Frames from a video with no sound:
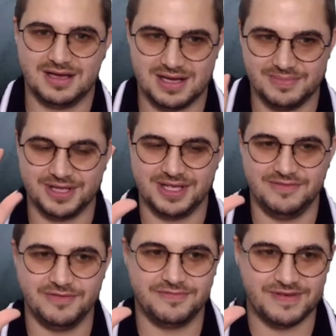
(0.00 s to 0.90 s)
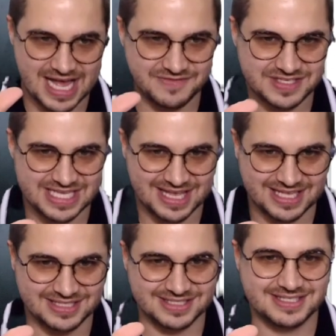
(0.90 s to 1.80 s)
I'm going to give you five
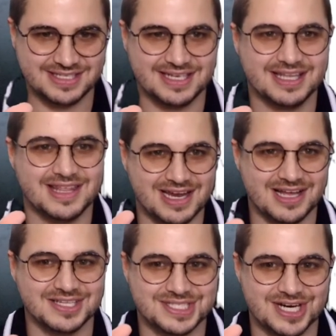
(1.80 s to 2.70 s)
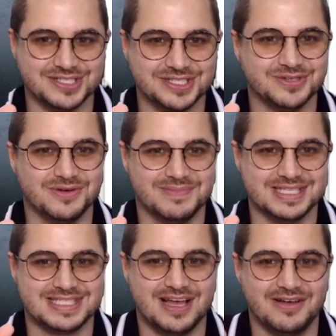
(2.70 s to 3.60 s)
seconds and then I'll start to do it
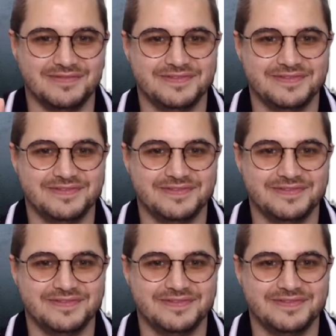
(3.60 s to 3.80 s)
myself.